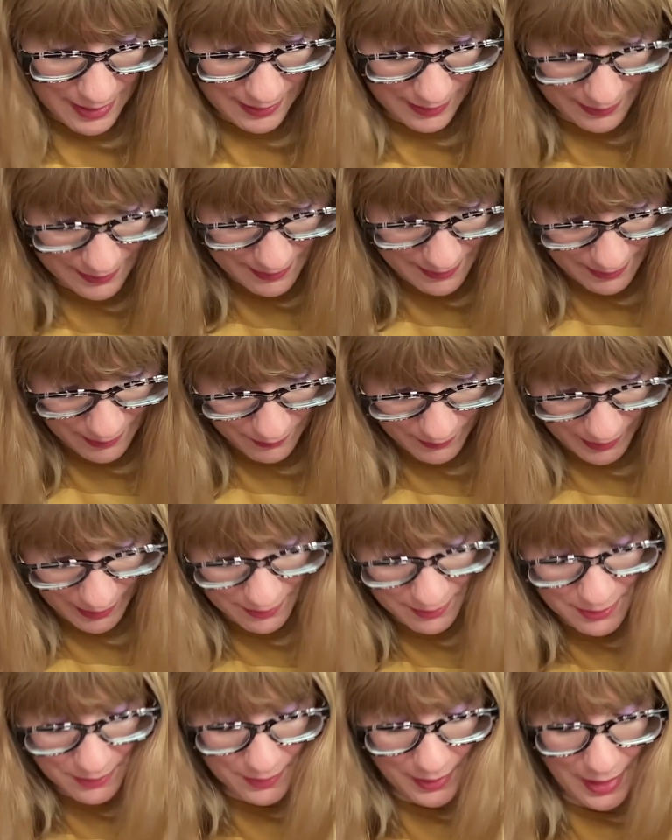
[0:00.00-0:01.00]
Let's see, what
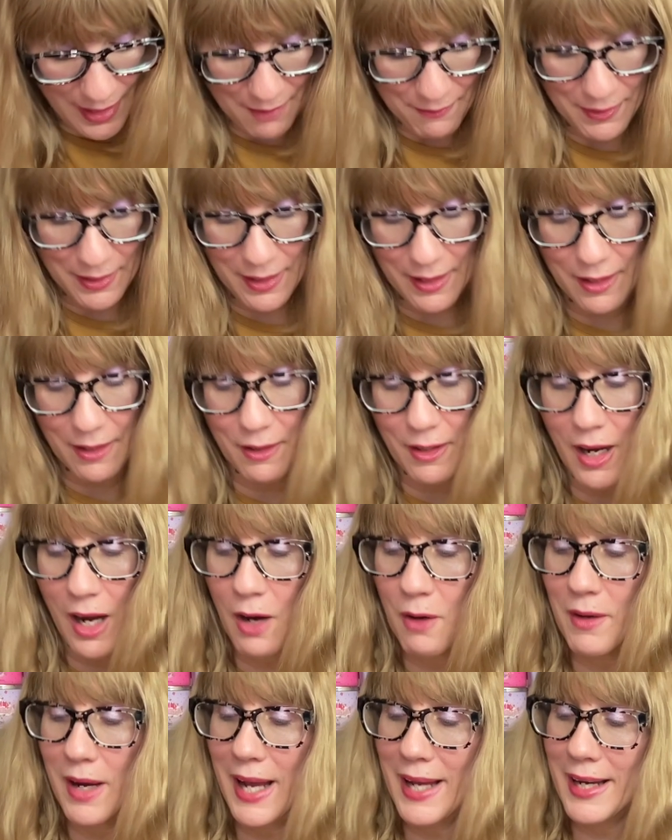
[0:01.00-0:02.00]
else do we have in here?
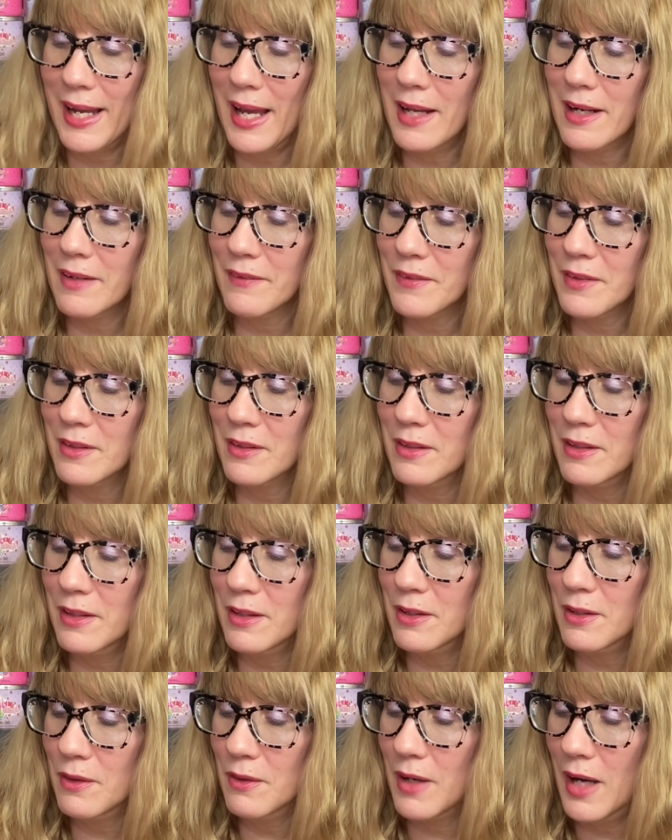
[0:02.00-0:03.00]
Oh, I got the
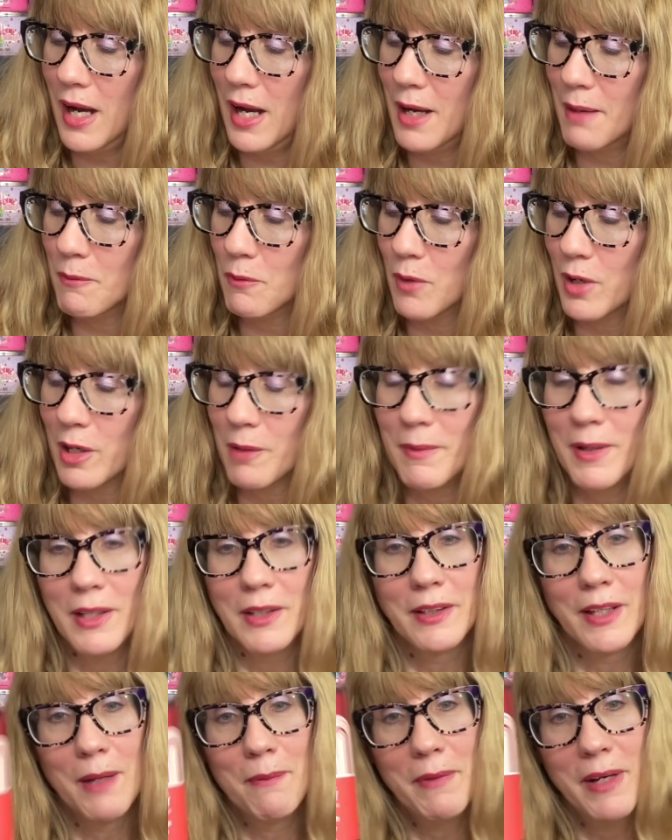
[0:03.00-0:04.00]
new um,
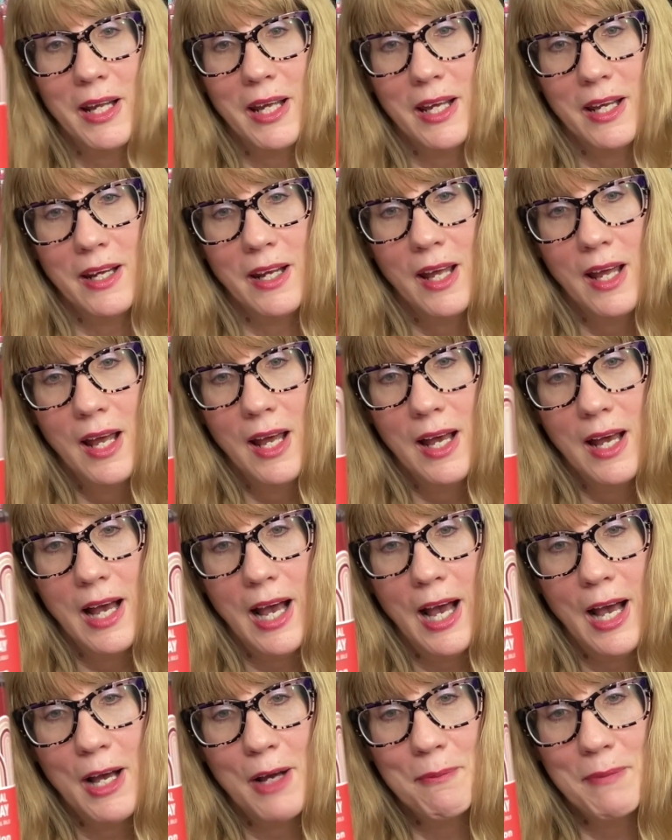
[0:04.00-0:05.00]
Watermelon Lemonade
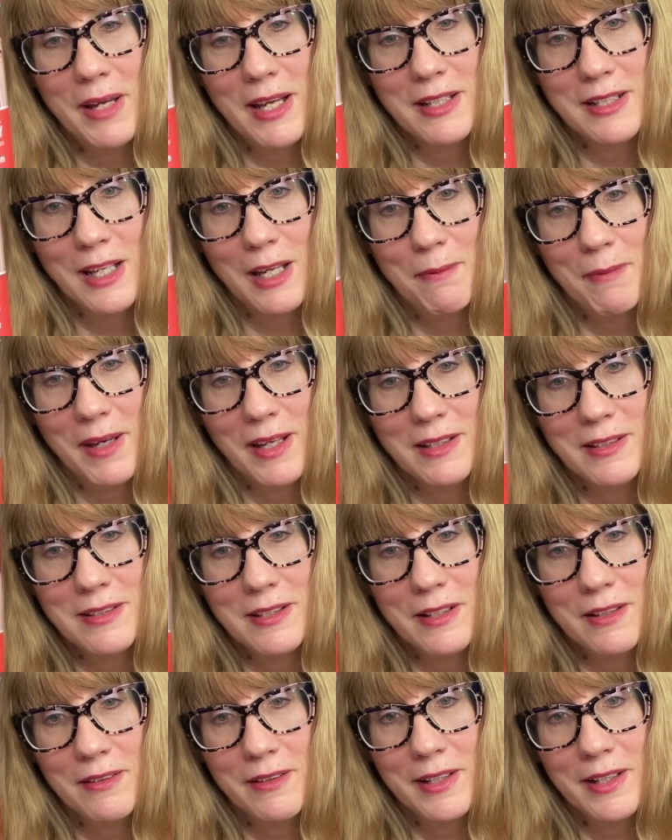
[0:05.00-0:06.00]
um,
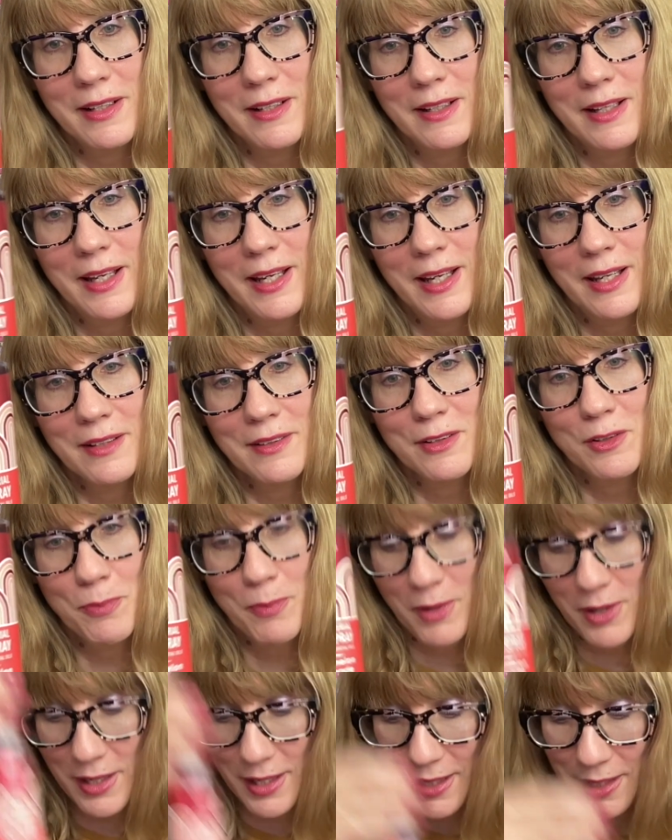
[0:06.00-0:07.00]
antibacterial hand
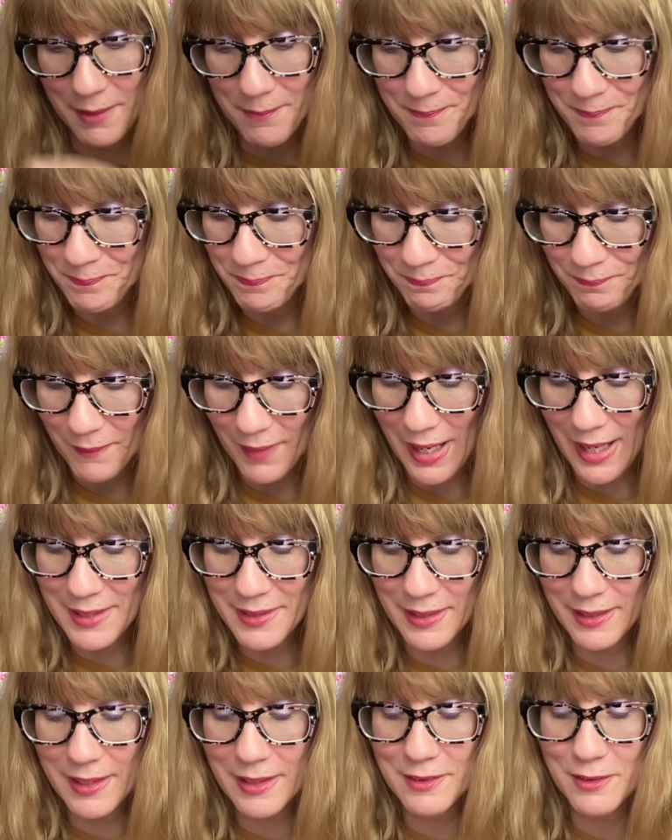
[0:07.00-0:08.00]
spray. I
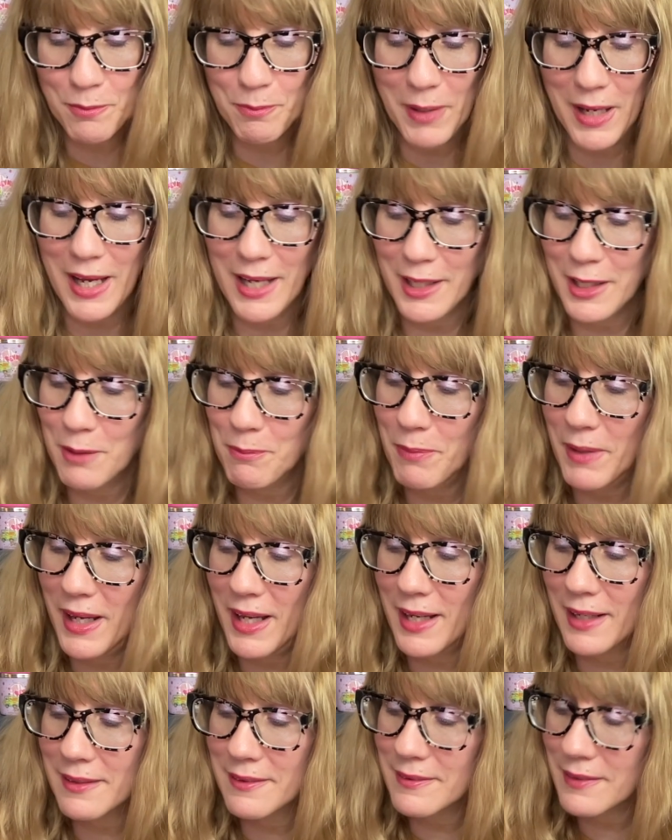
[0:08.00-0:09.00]
did get some
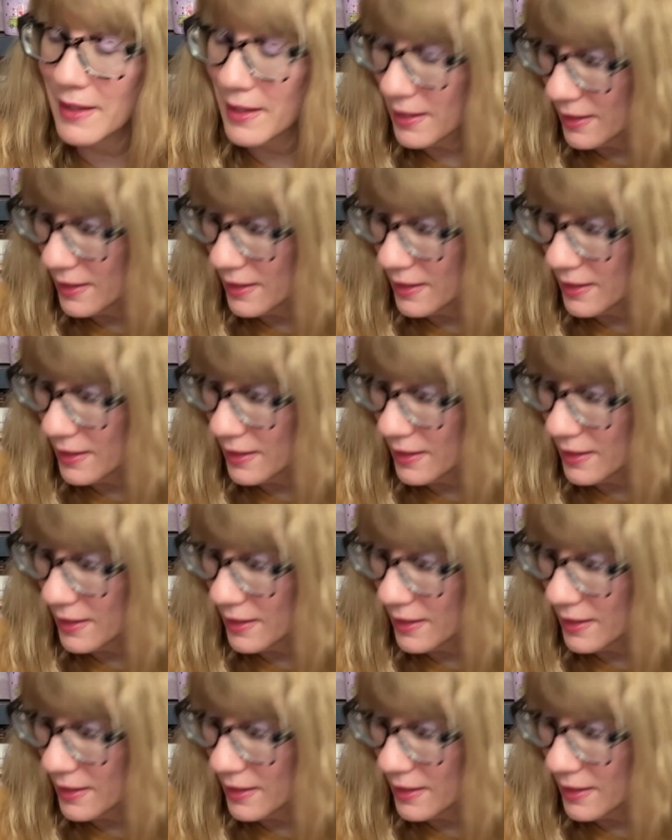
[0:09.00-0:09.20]
PocketBacs.